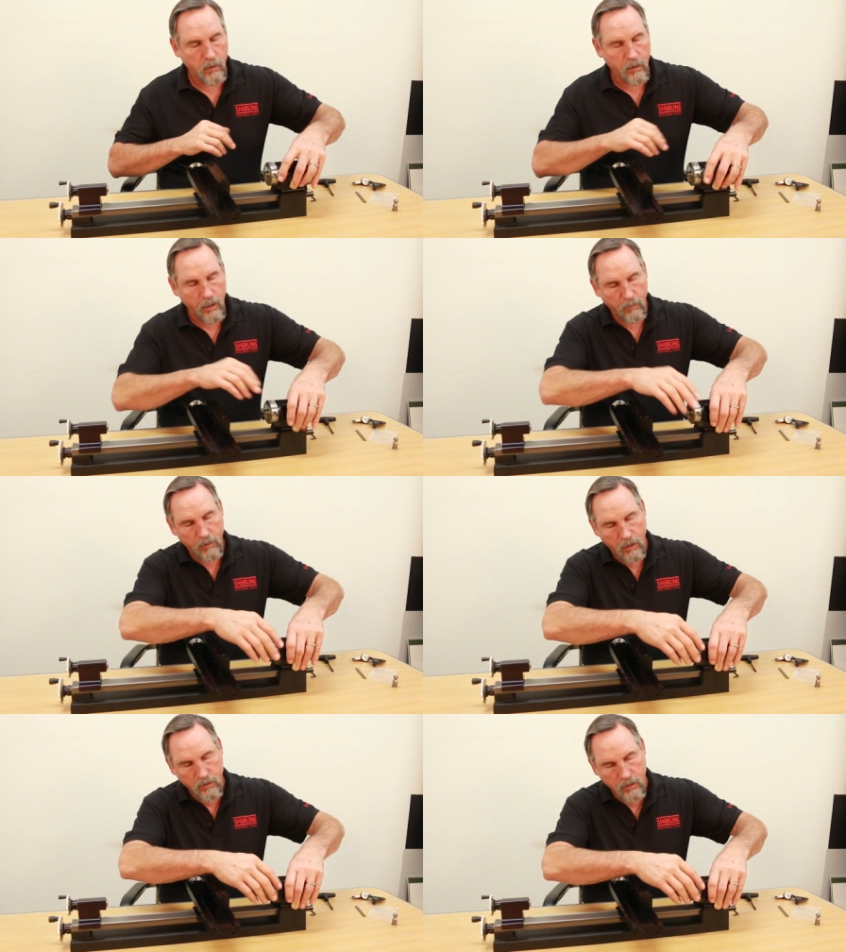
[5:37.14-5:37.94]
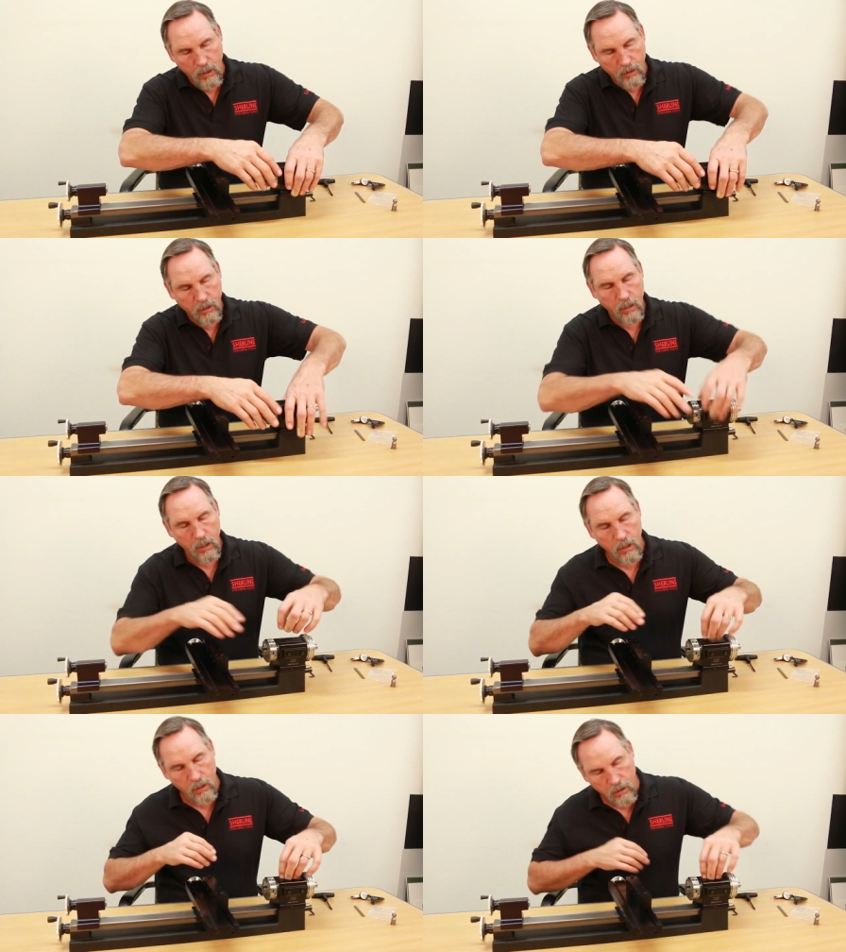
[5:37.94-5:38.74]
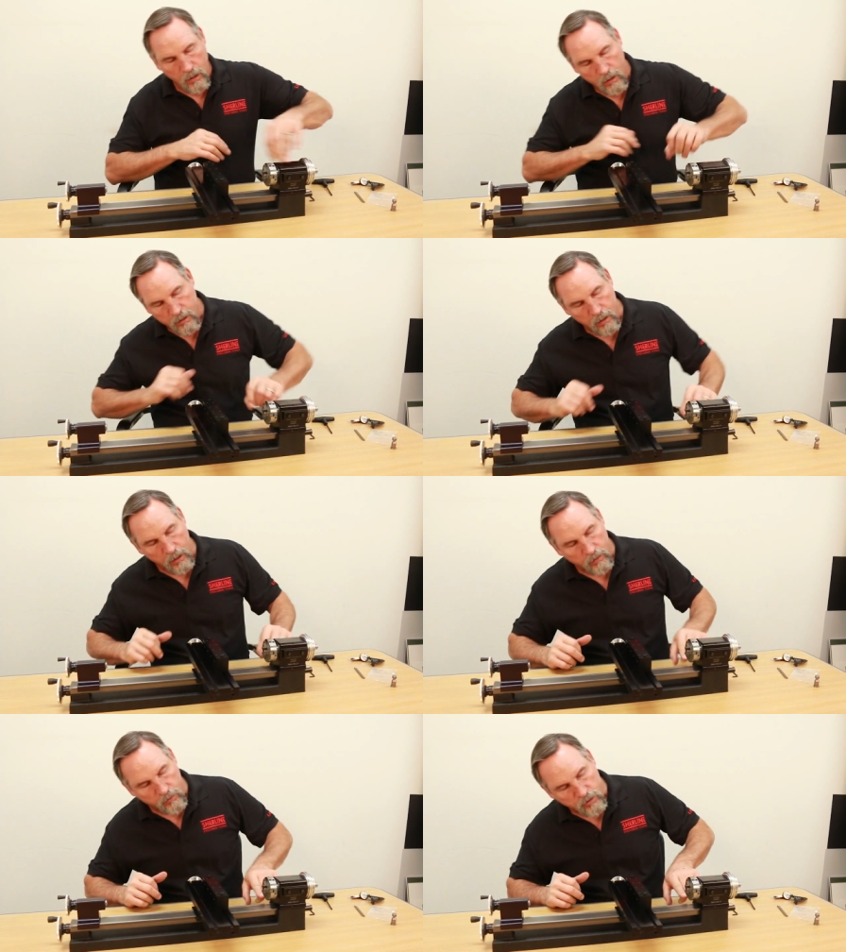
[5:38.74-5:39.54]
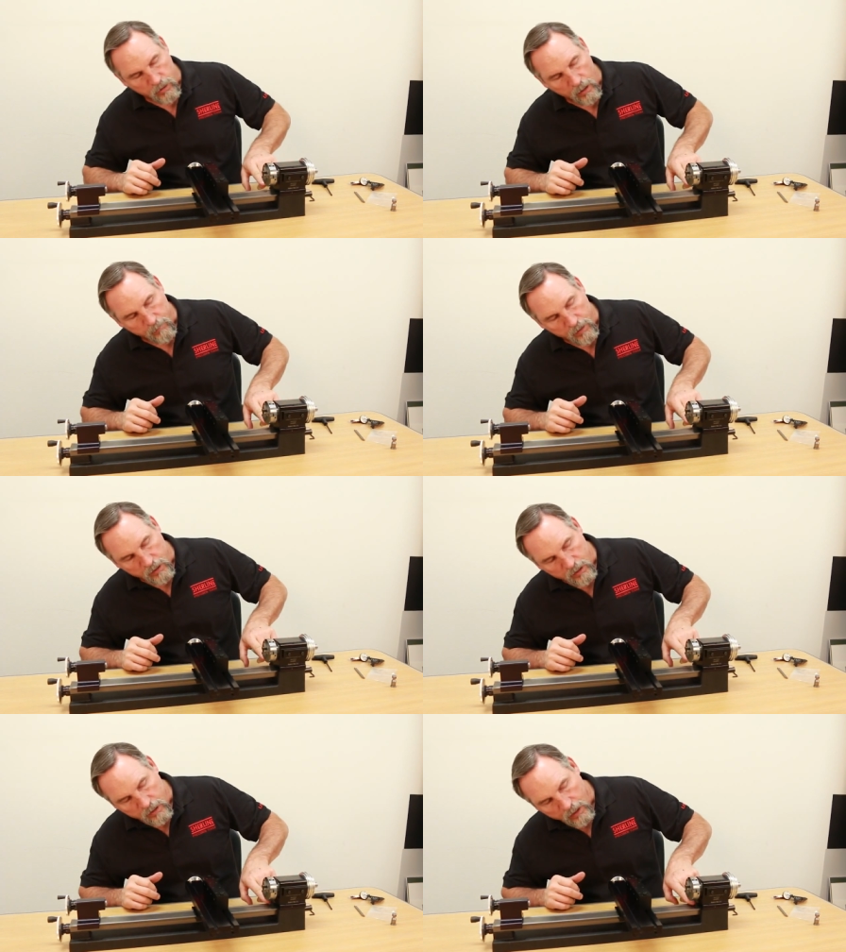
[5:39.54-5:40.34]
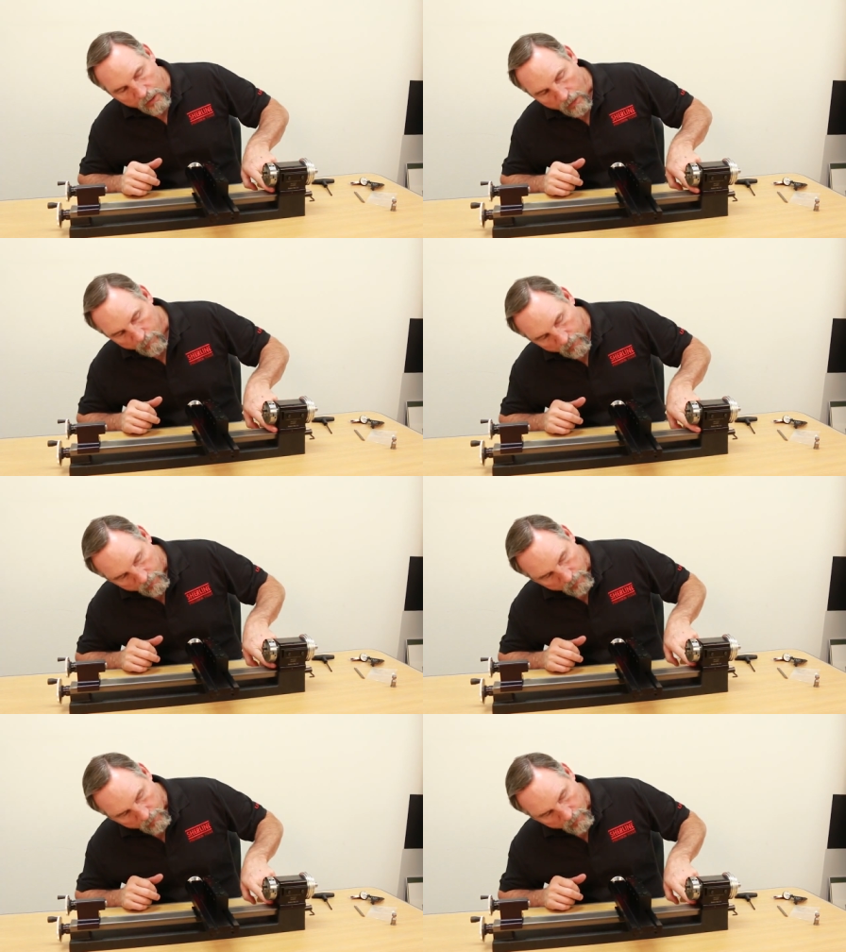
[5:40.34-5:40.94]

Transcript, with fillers: line up the headstock key, and again, there should not be any gap